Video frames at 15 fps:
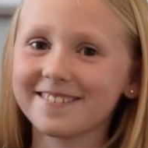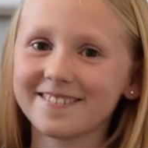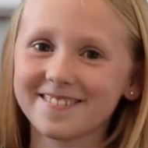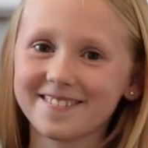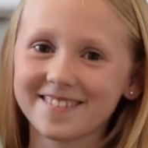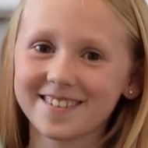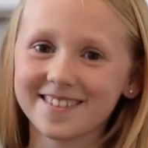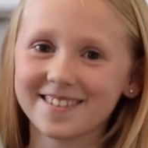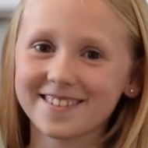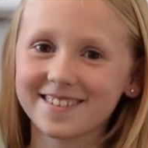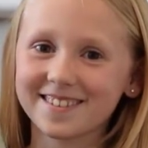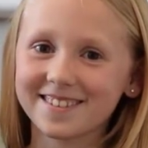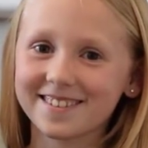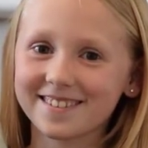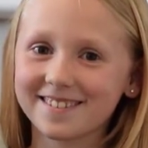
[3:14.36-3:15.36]

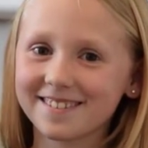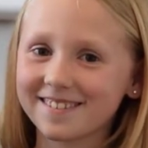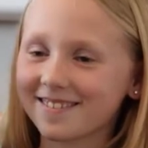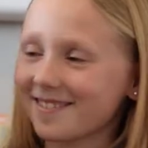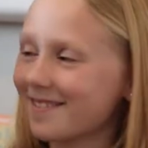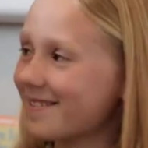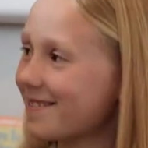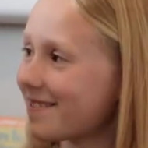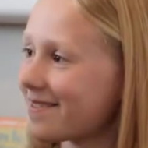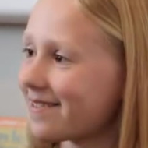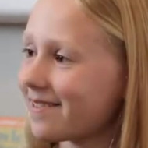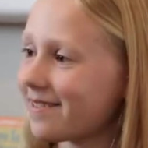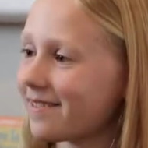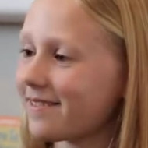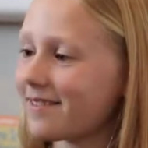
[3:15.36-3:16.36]

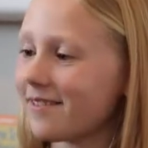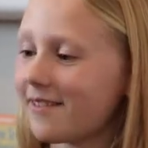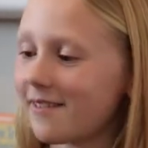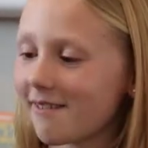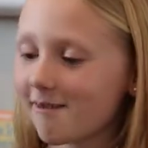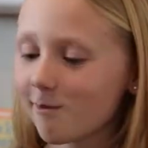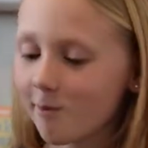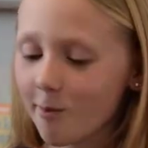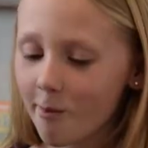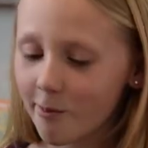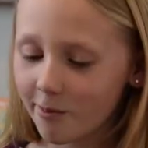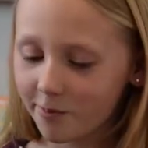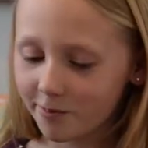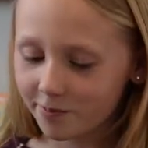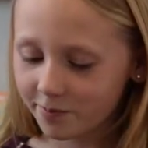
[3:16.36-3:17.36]

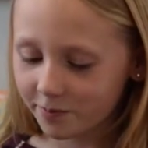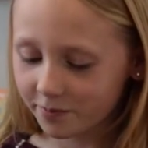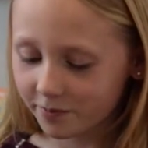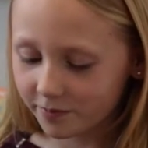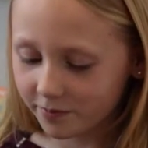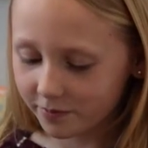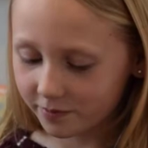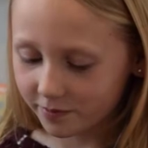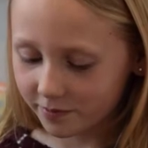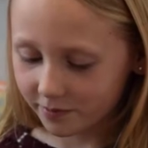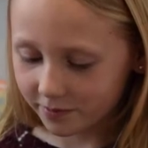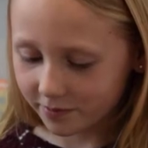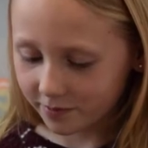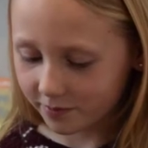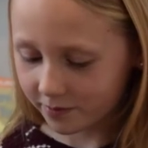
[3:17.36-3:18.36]

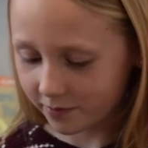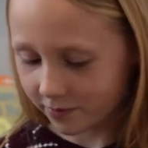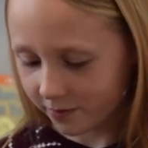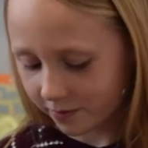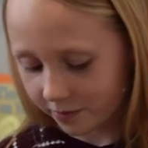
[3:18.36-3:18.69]
(silence)